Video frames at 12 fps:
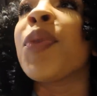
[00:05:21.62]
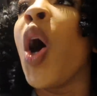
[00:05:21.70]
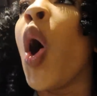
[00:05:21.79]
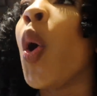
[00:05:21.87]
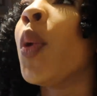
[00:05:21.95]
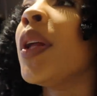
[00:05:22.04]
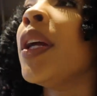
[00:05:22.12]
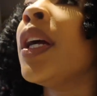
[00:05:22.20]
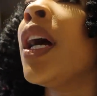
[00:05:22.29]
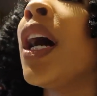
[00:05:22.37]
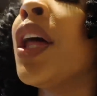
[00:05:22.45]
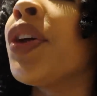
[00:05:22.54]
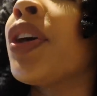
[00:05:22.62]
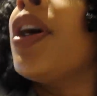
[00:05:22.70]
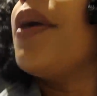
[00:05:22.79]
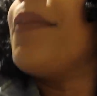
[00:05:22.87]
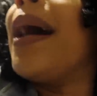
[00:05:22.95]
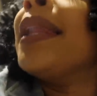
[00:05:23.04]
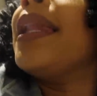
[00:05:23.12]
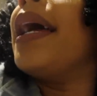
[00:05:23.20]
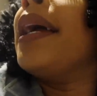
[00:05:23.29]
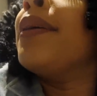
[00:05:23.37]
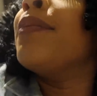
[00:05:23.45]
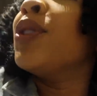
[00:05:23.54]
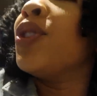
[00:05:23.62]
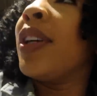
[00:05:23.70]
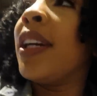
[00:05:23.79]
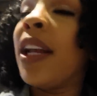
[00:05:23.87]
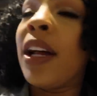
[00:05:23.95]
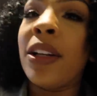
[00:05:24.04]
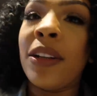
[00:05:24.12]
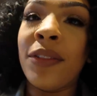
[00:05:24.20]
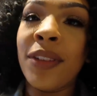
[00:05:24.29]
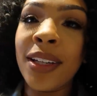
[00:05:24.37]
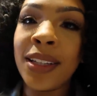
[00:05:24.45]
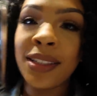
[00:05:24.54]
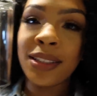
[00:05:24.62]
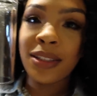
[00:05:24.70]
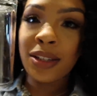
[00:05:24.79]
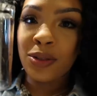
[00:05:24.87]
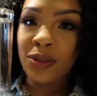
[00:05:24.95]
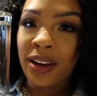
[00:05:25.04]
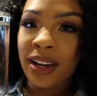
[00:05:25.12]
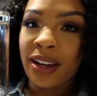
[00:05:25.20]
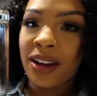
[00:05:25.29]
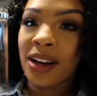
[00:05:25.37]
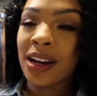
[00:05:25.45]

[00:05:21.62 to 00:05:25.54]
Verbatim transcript: The only other cup I like drinking out of is this one right here.